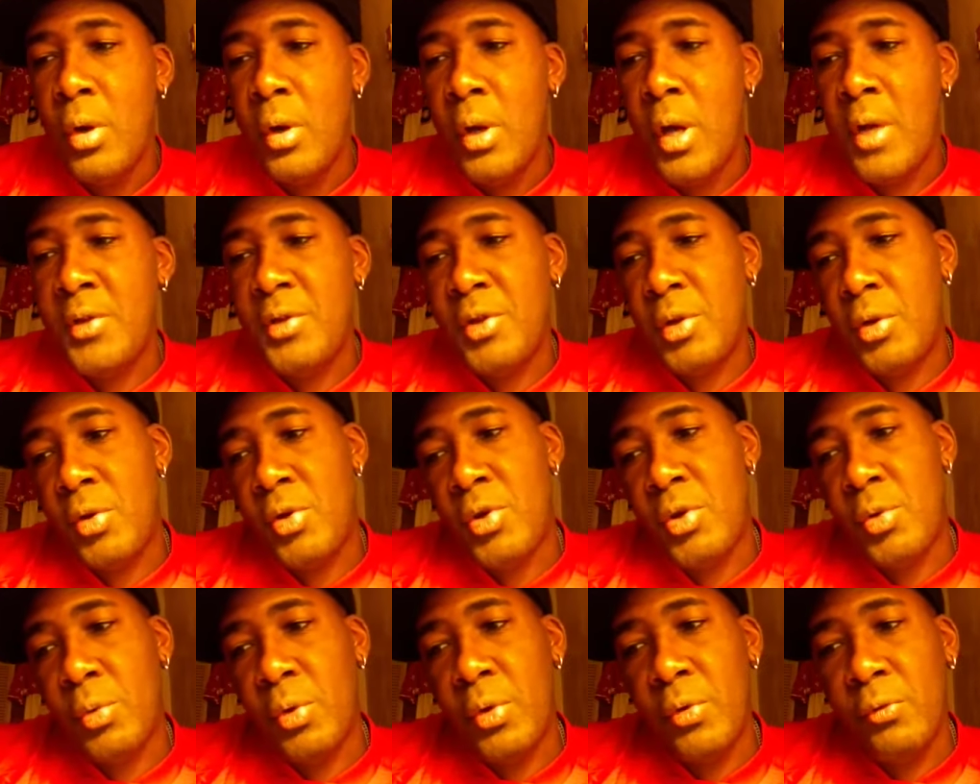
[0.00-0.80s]
As
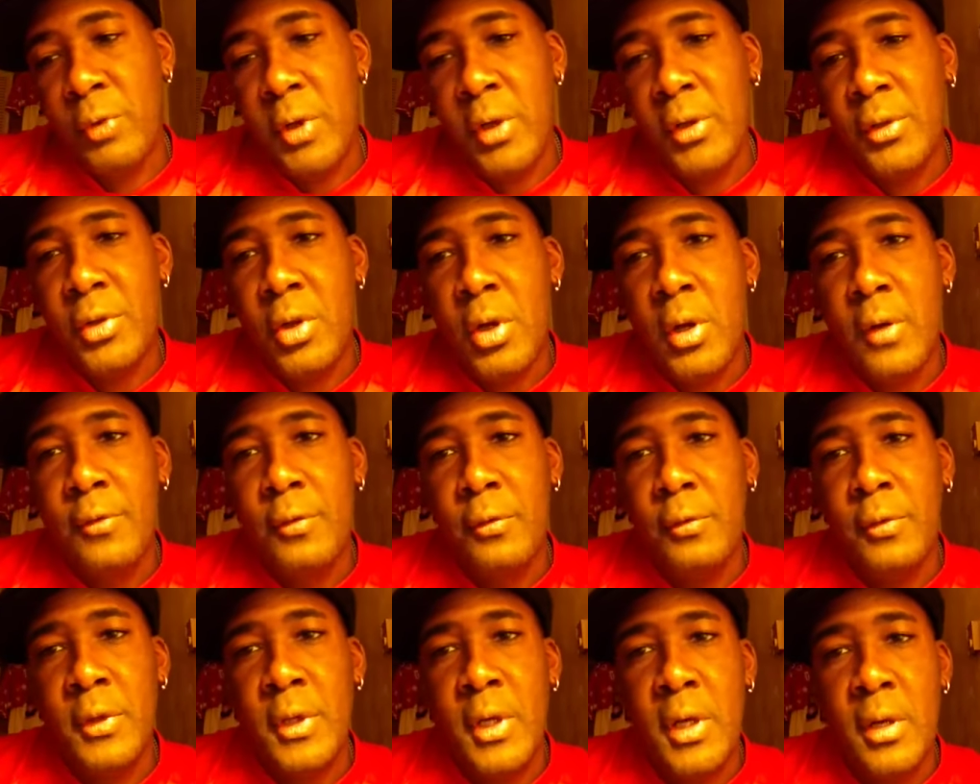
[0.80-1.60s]
usual, real talk
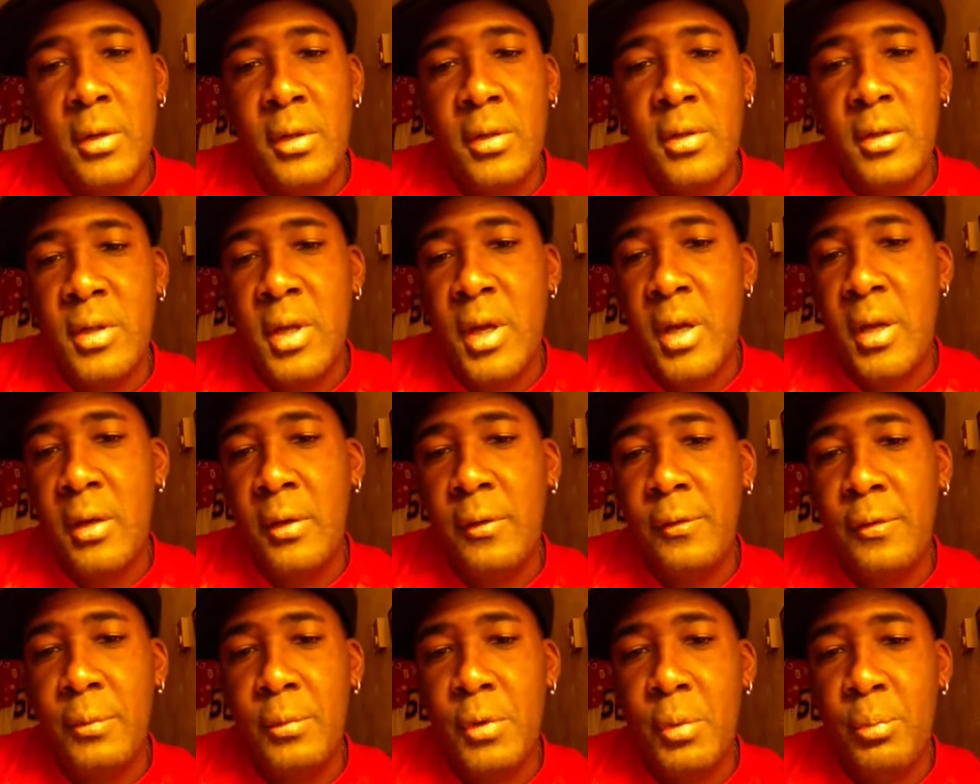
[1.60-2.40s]
for real
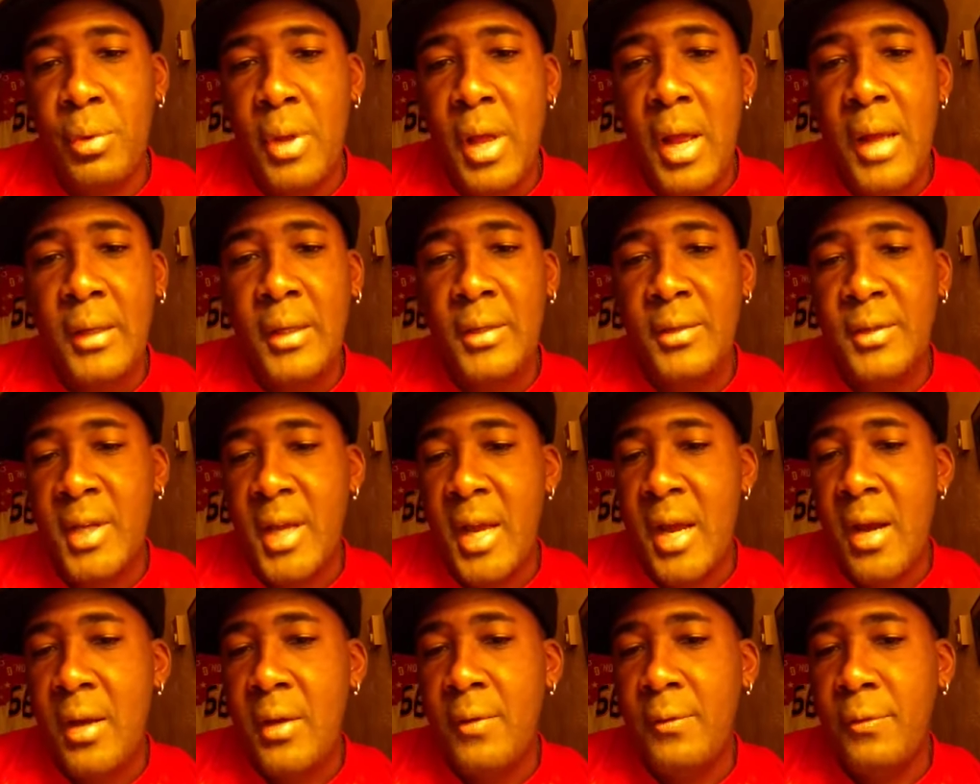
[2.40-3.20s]
understanding from the Black
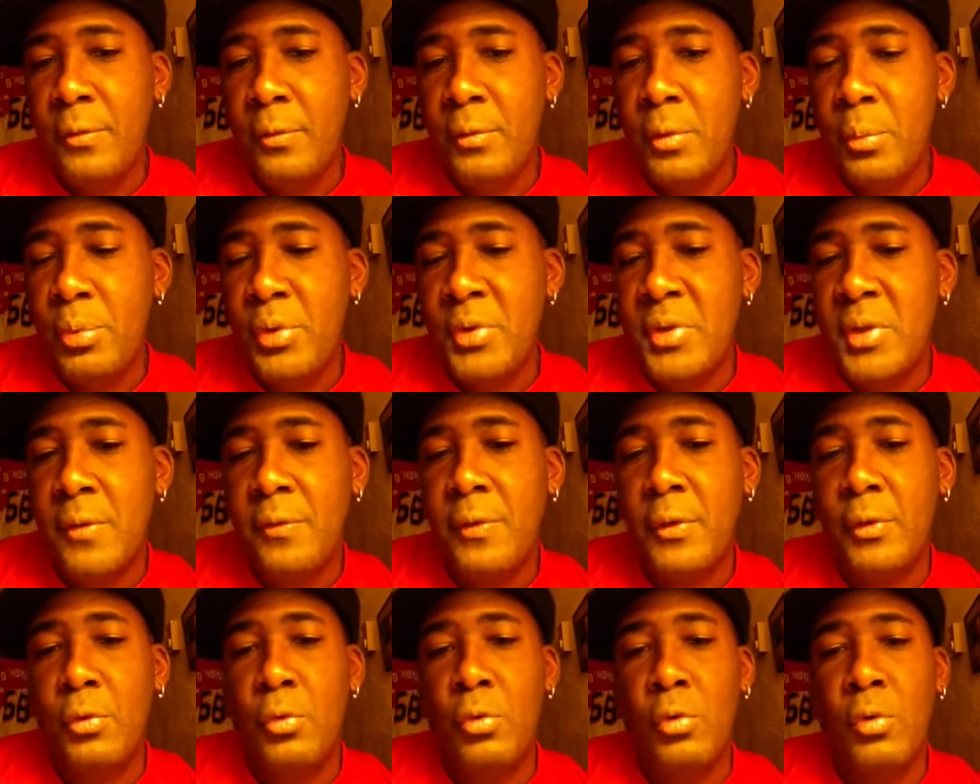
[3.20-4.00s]
Italian from the
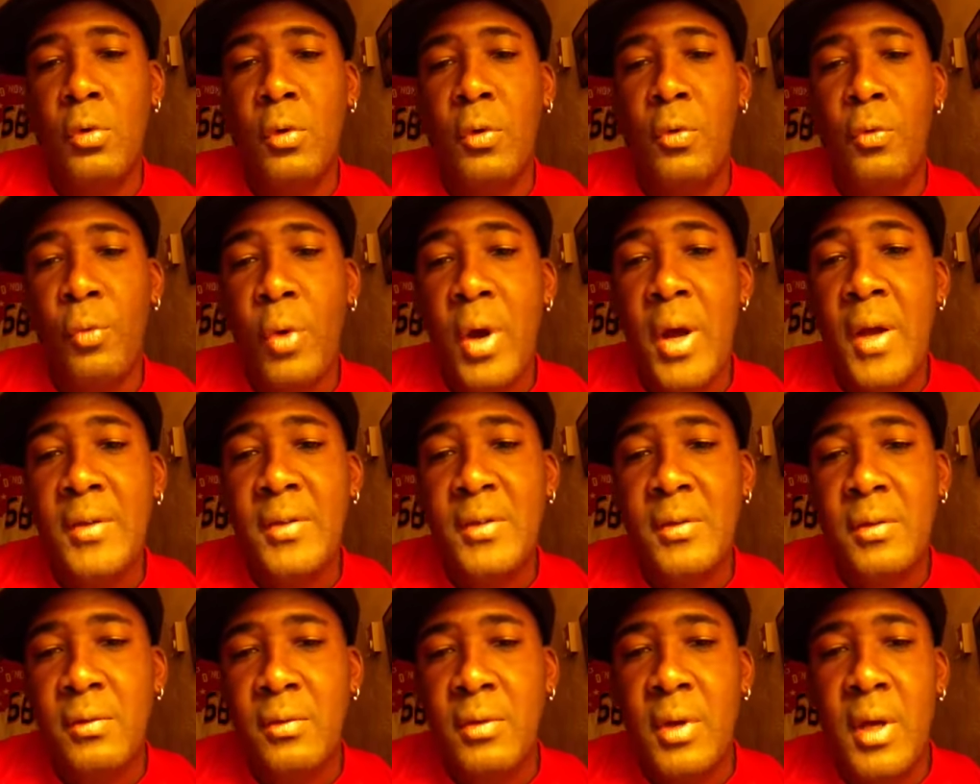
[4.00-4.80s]
Pacific
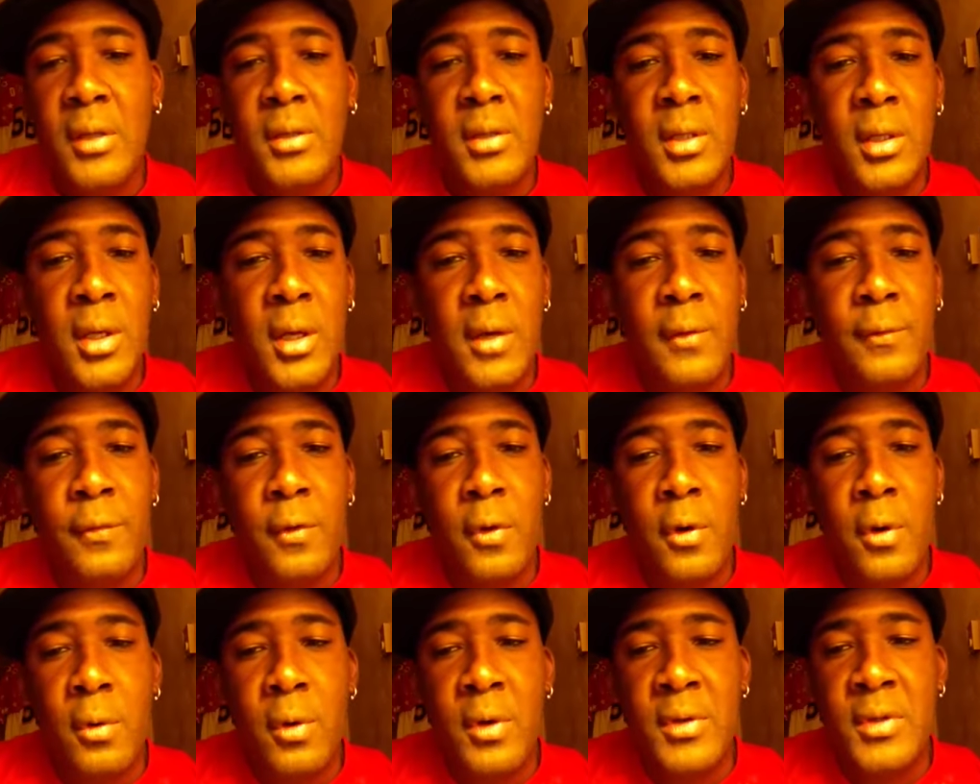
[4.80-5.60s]
Northwest. Thanks again for
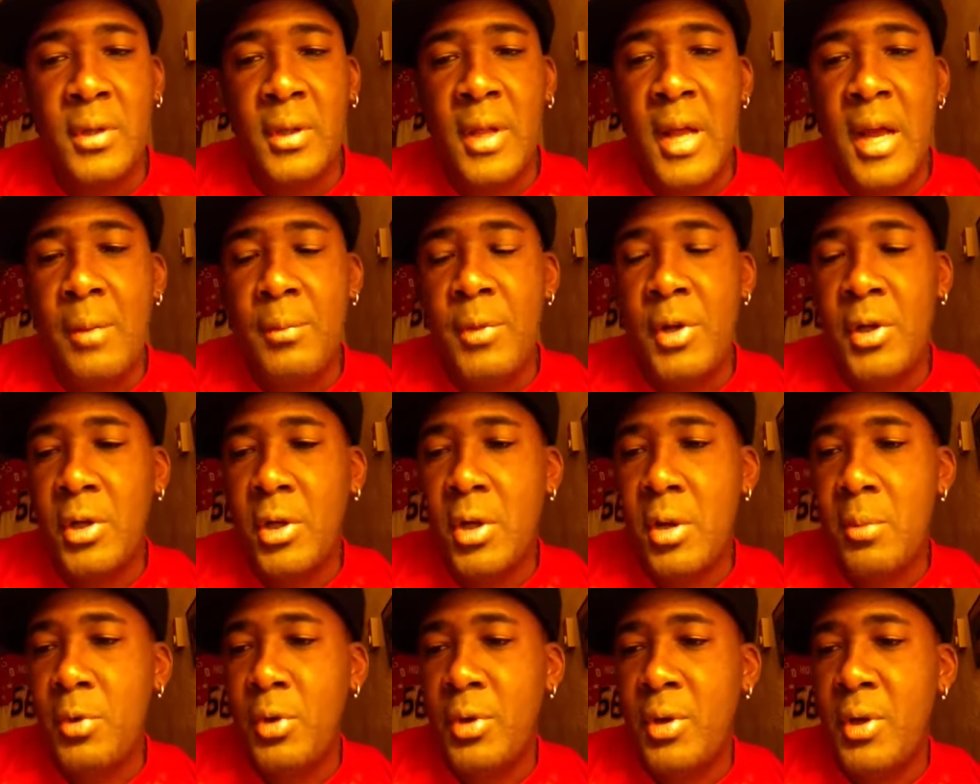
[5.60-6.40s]
always allowing me to
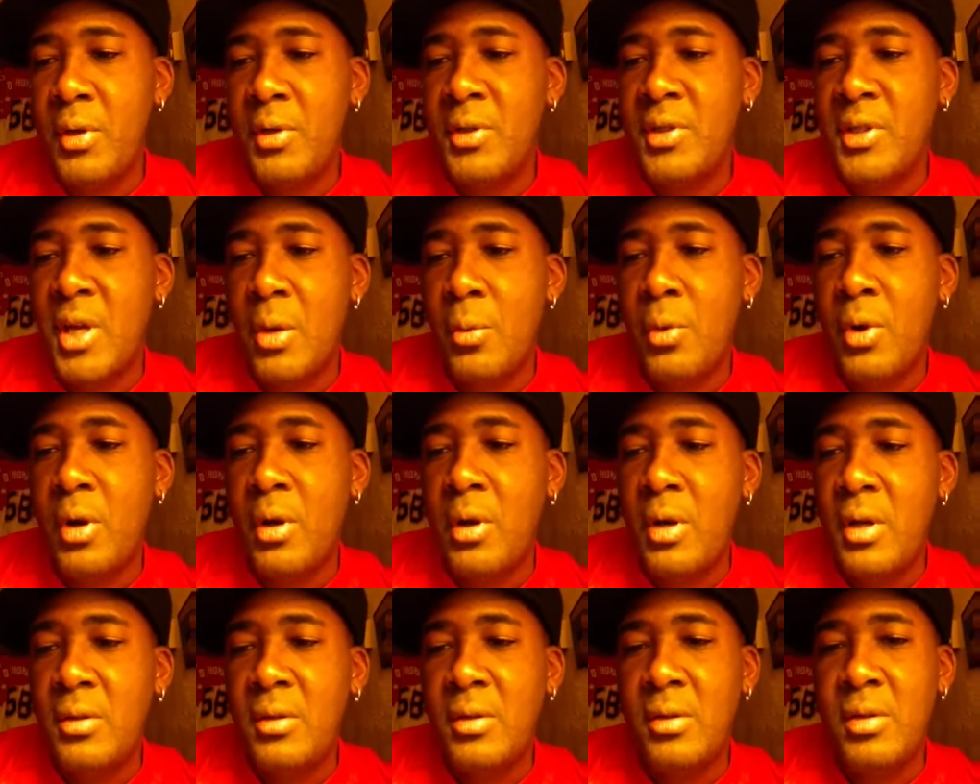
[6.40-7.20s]
come on here and say what I
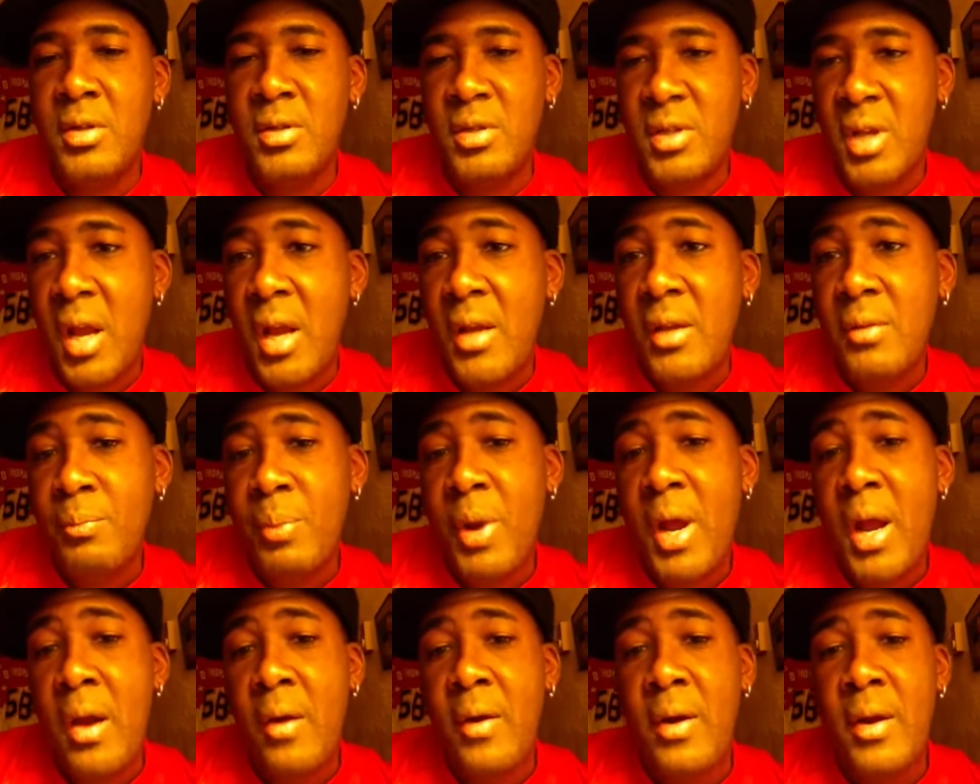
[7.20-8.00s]
need to say,
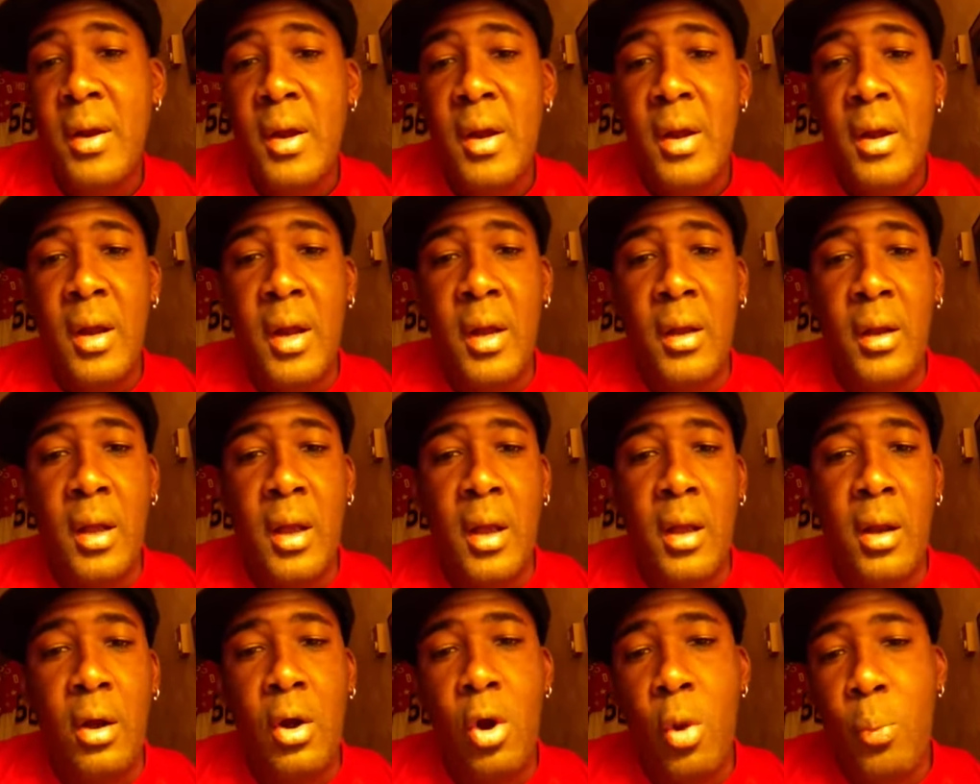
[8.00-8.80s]
Barry. And
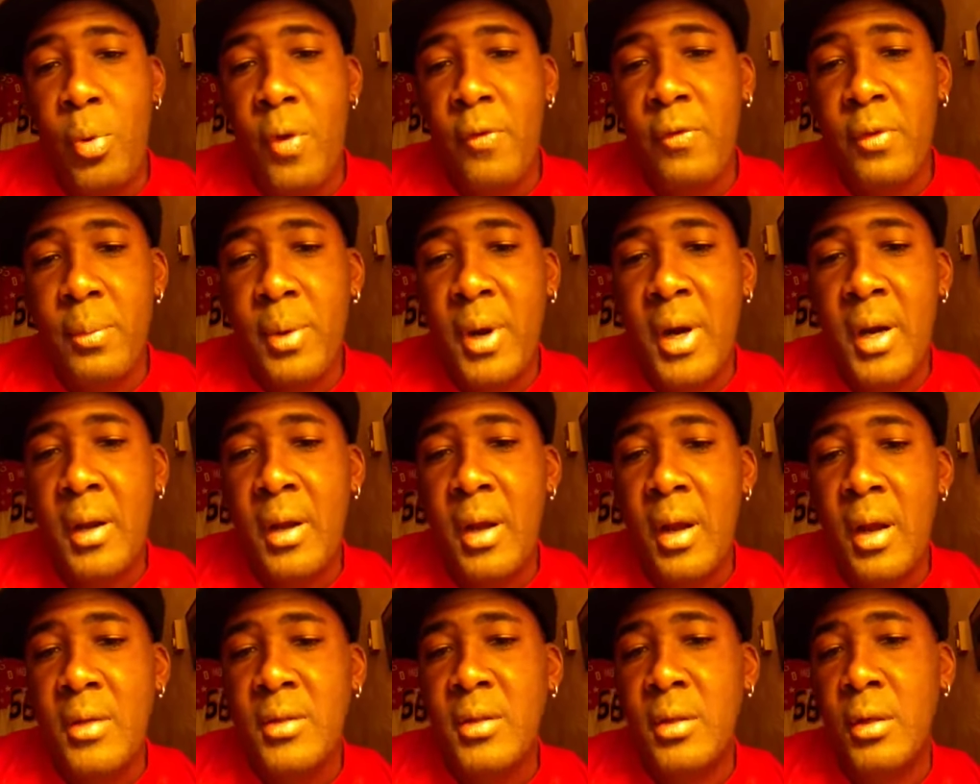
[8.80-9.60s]
I hope everybody
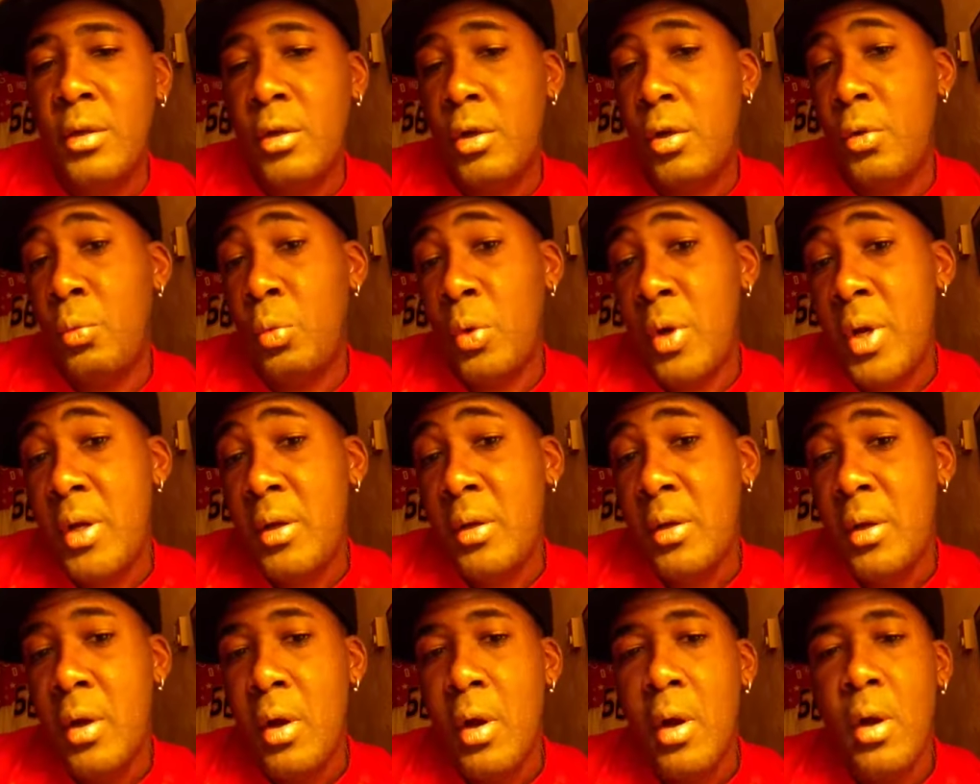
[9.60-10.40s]
has a good week.